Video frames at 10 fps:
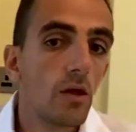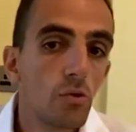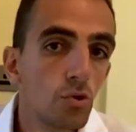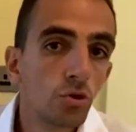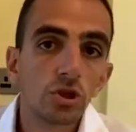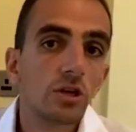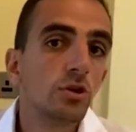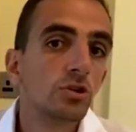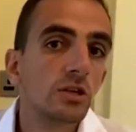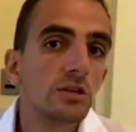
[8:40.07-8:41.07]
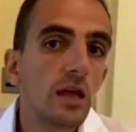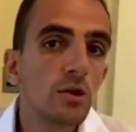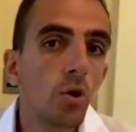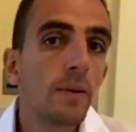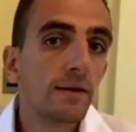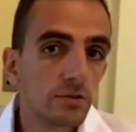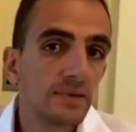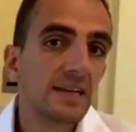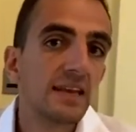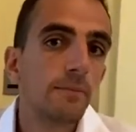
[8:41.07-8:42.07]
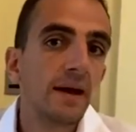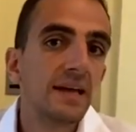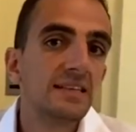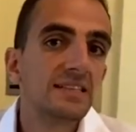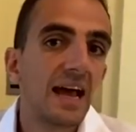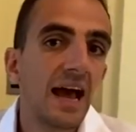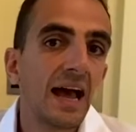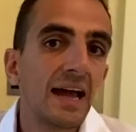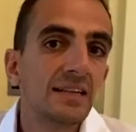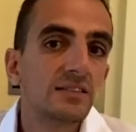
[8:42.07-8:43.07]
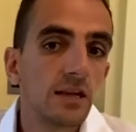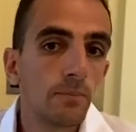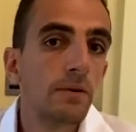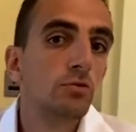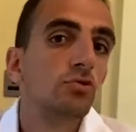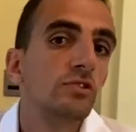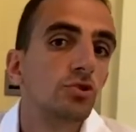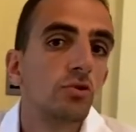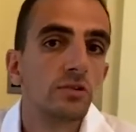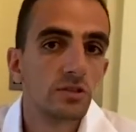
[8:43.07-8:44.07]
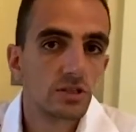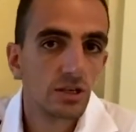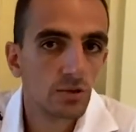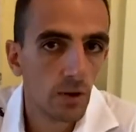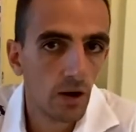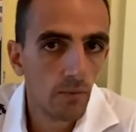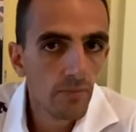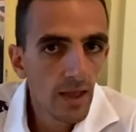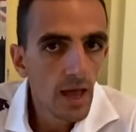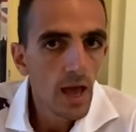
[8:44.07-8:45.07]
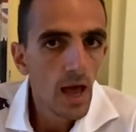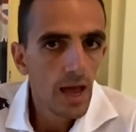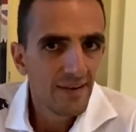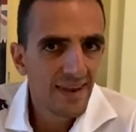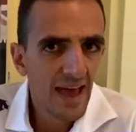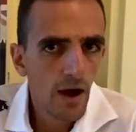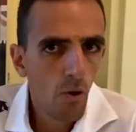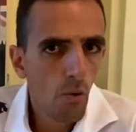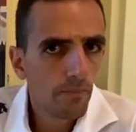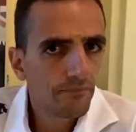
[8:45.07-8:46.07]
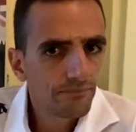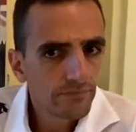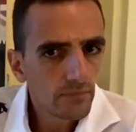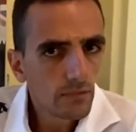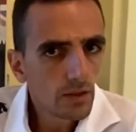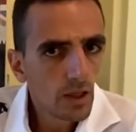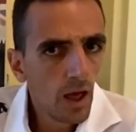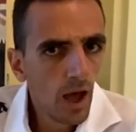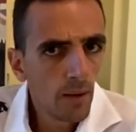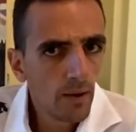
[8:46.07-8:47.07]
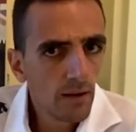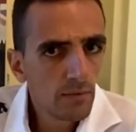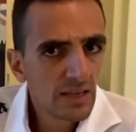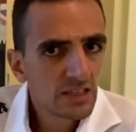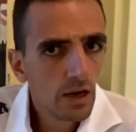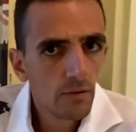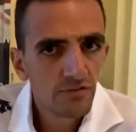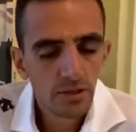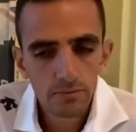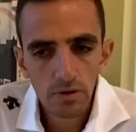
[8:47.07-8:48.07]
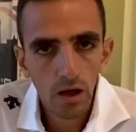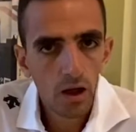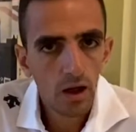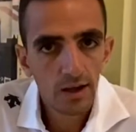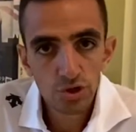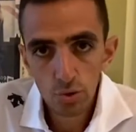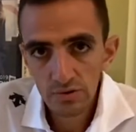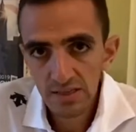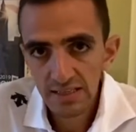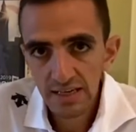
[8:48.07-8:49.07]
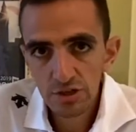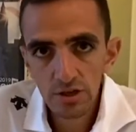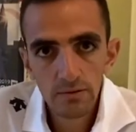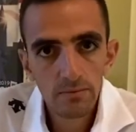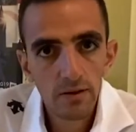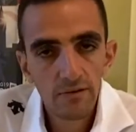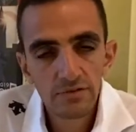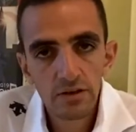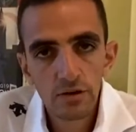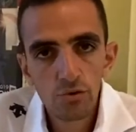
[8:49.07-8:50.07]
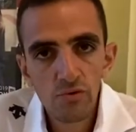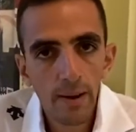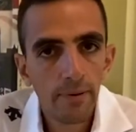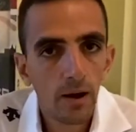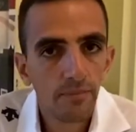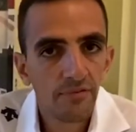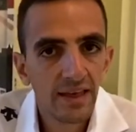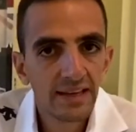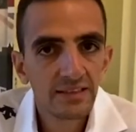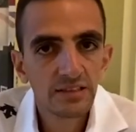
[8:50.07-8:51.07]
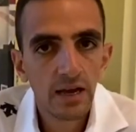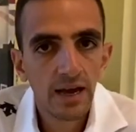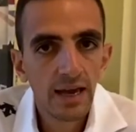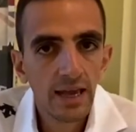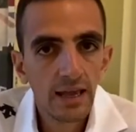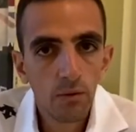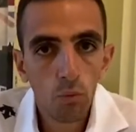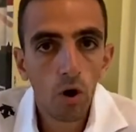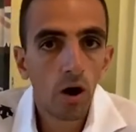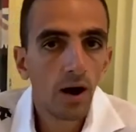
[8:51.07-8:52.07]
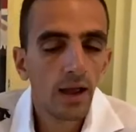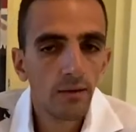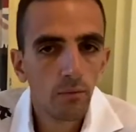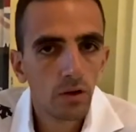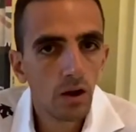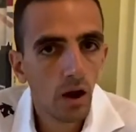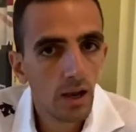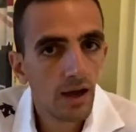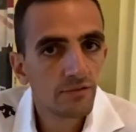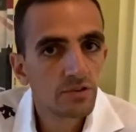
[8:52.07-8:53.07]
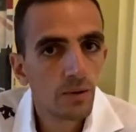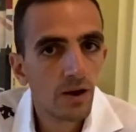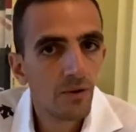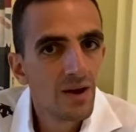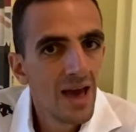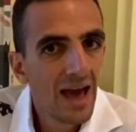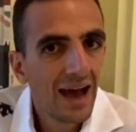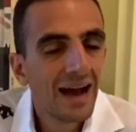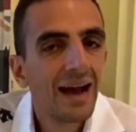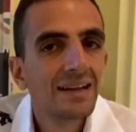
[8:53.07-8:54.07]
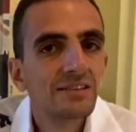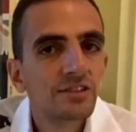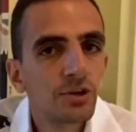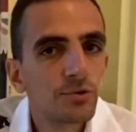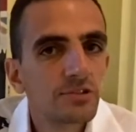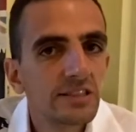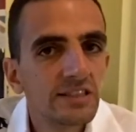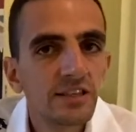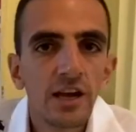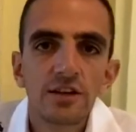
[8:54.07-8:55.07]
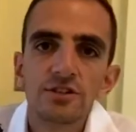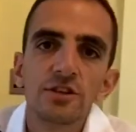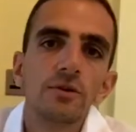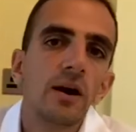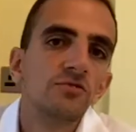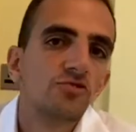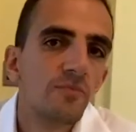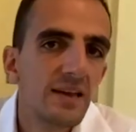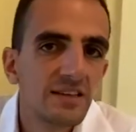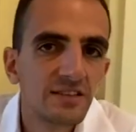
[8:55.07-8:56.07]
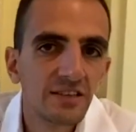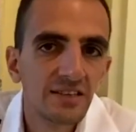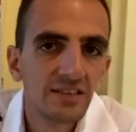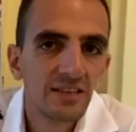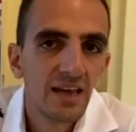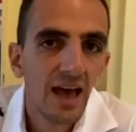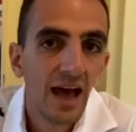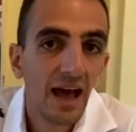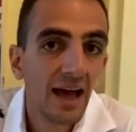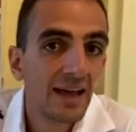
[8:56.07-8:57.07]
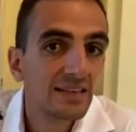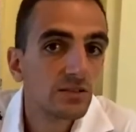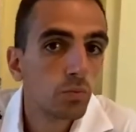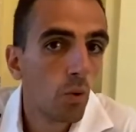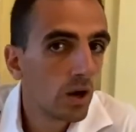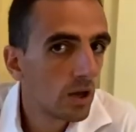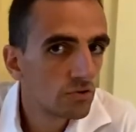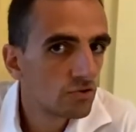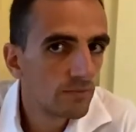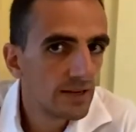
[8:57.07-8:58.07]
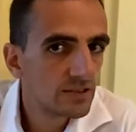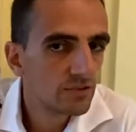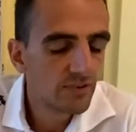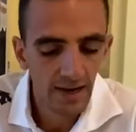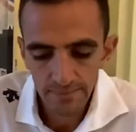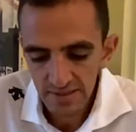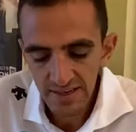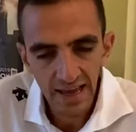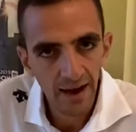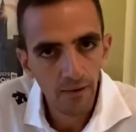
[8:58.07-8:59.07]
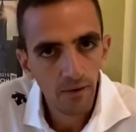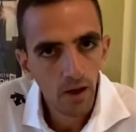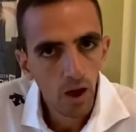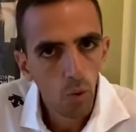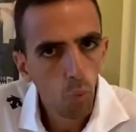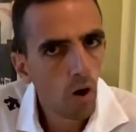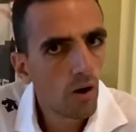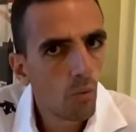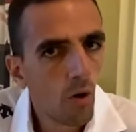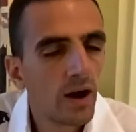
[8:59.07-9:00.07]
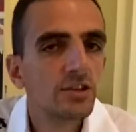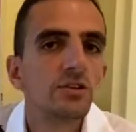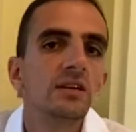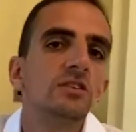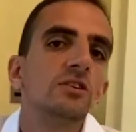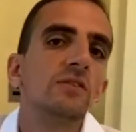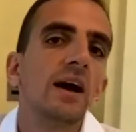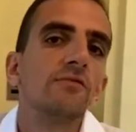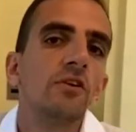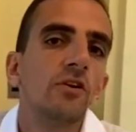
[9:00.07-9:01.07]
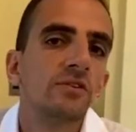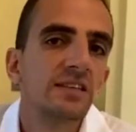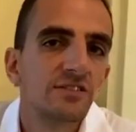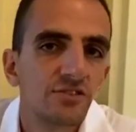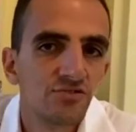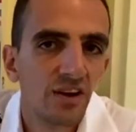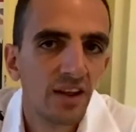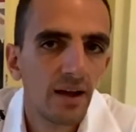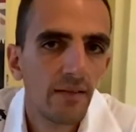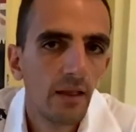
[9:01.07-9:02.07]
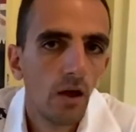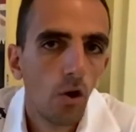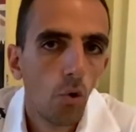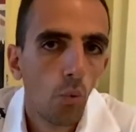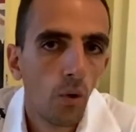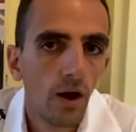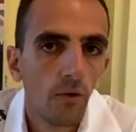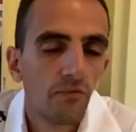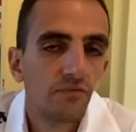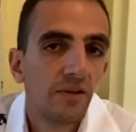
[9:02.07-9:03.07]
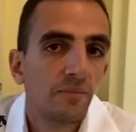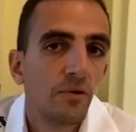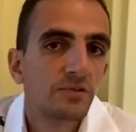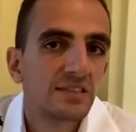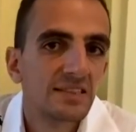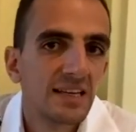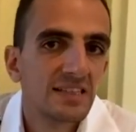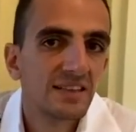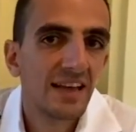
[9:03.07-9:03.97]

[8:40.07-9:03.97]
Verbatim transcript: you'll ju- you'll just you'll be able to maintain the pace and it'll build your endurance as well. Now. Um, let's go with some uh, a shorter session to wrap up things. A uh, what I would I love as well, and this course is 200 meter and 100 meter reps. Now, what, why do you need to do that for a long distance runner? Well, the importance is